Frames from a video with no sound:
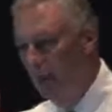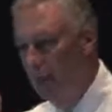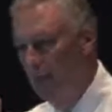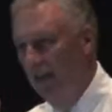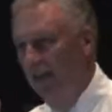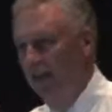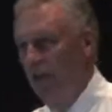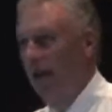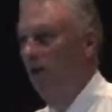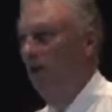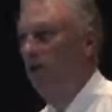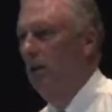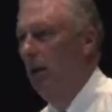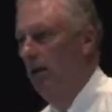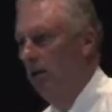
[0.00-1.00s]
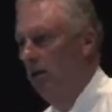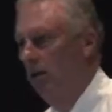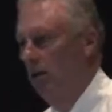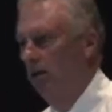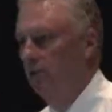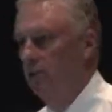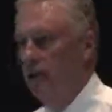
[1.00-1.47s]
in their
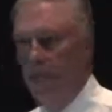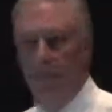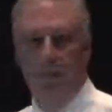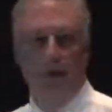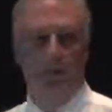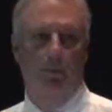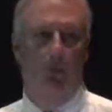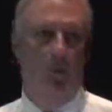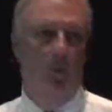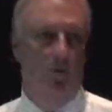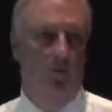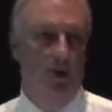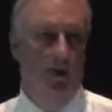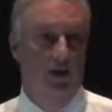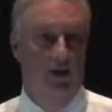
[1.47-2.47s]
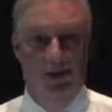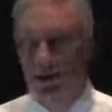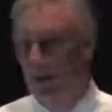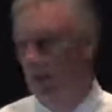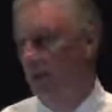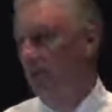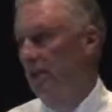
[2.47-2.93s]
colors and be perfect
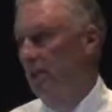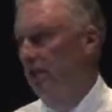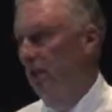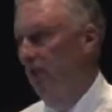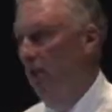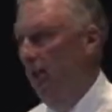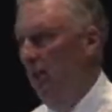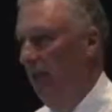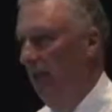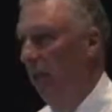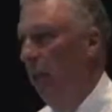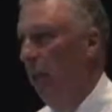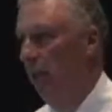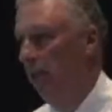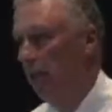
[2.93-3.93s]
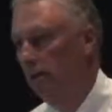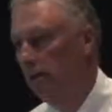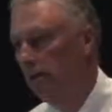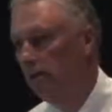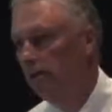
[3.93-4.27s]
is extremely important.